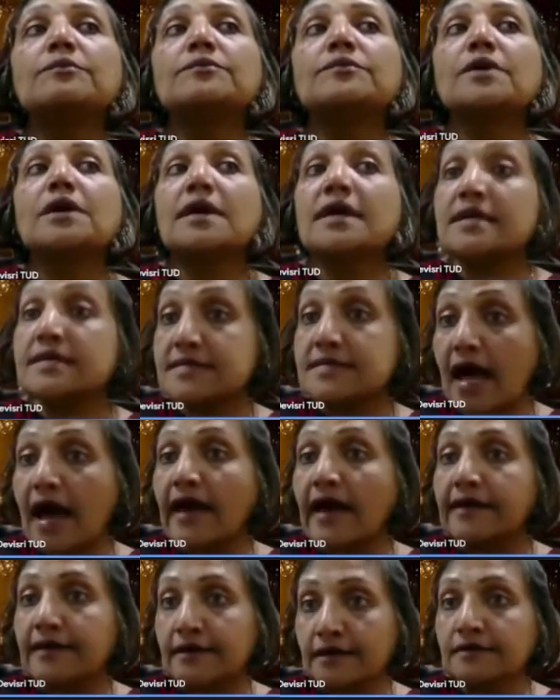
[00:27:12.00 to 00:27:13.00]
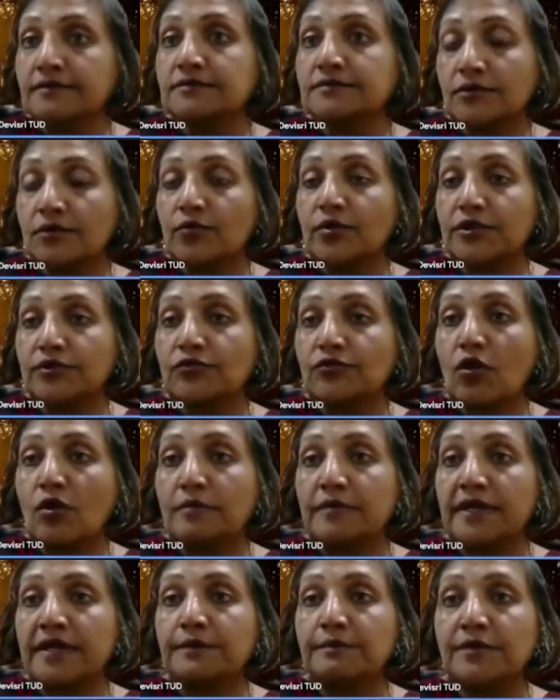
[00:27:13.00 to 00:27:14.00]
is higher with raw
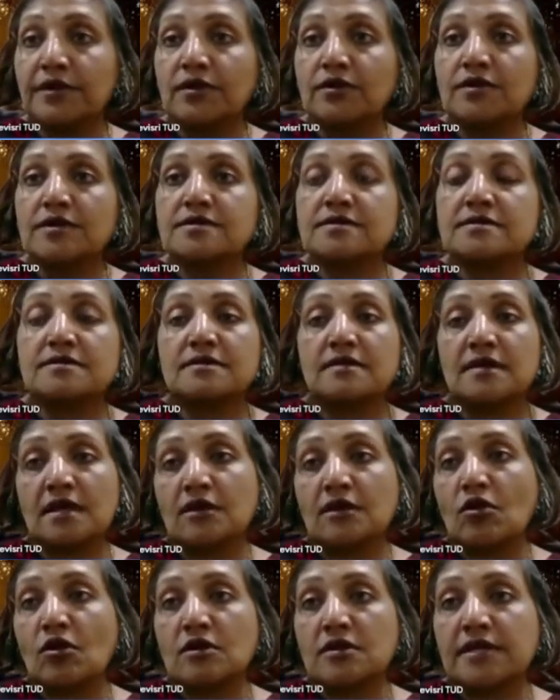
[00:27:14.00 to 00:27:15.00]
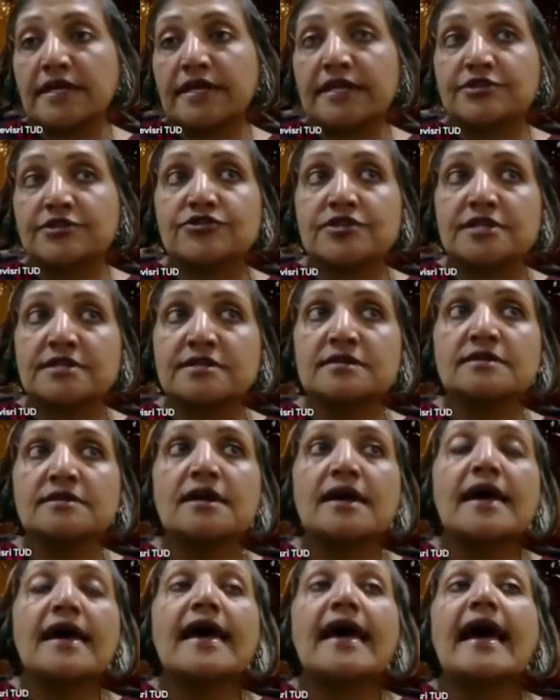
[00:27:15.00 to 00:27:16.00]
meat because they're not heat treated,
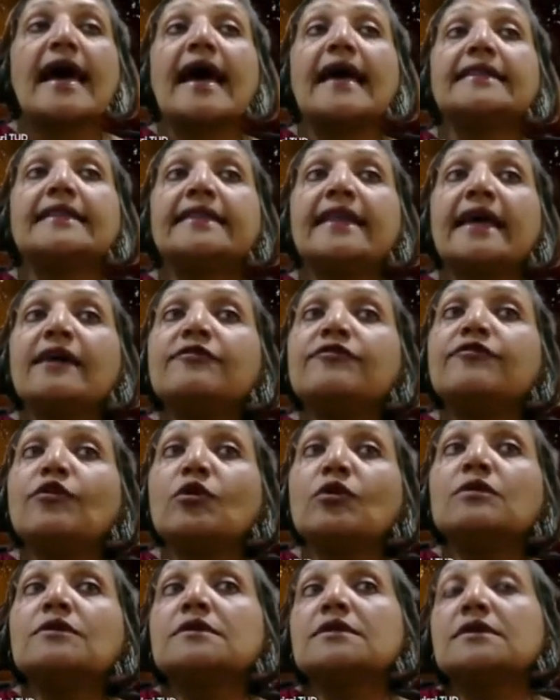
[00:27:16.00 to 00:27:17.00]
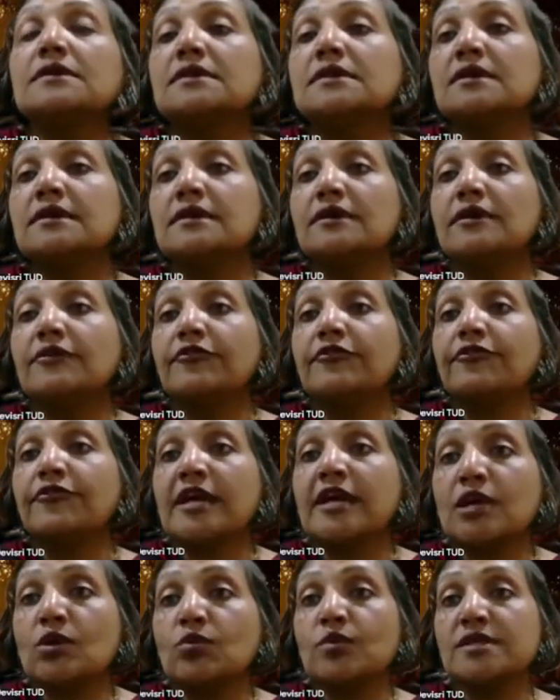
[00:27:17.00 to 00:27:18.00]
and therefore the
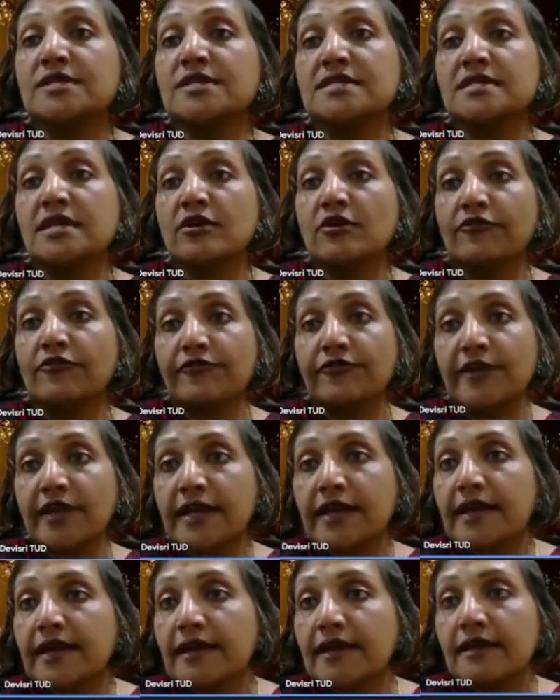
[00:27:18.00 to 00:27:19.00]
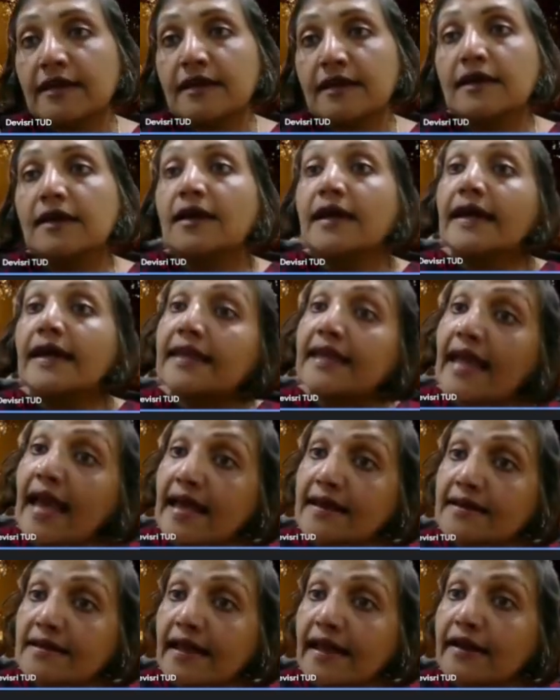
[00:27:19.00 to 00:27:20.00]
frequency of feeding
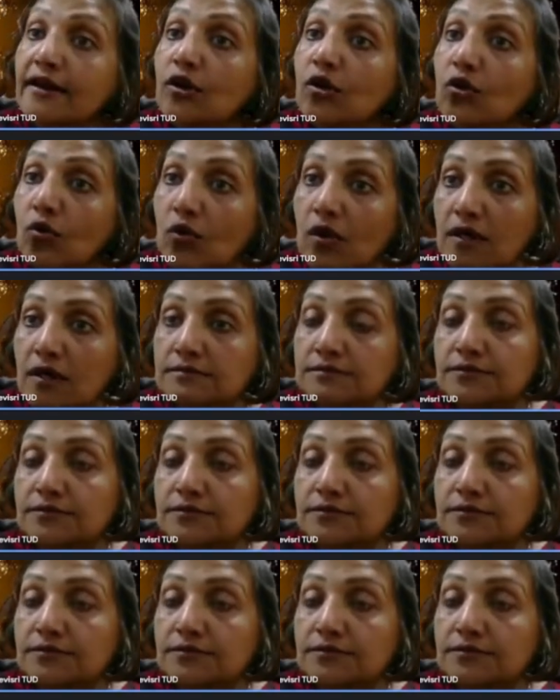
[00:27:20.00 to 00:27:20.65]
can get lower.